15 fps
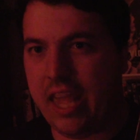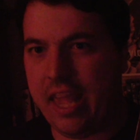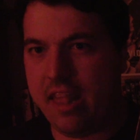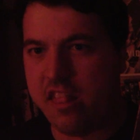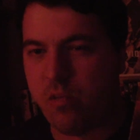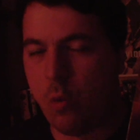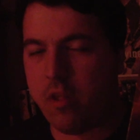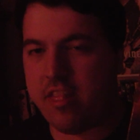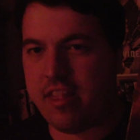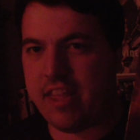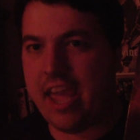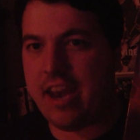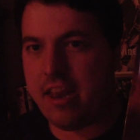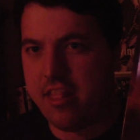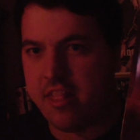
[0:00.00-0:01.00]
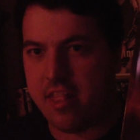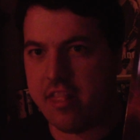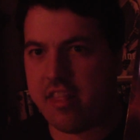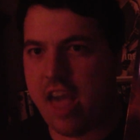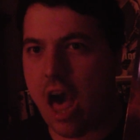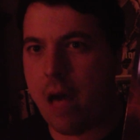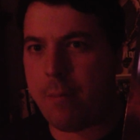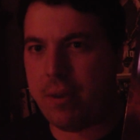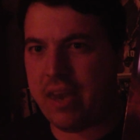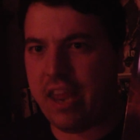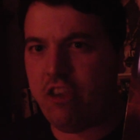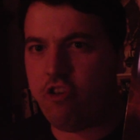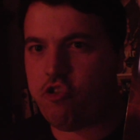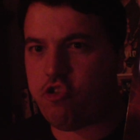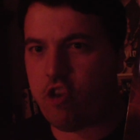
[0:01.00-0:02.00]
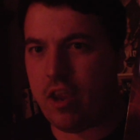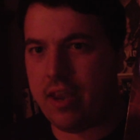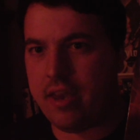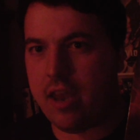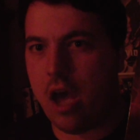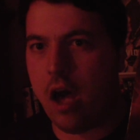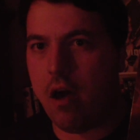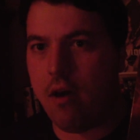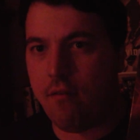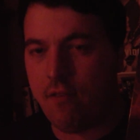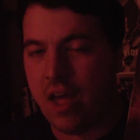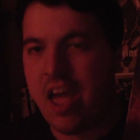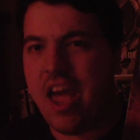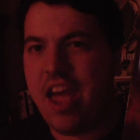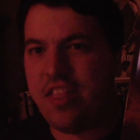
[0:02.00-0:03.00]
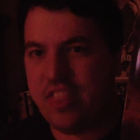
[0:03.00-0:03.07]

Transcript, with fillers: is, once again, it's this combination of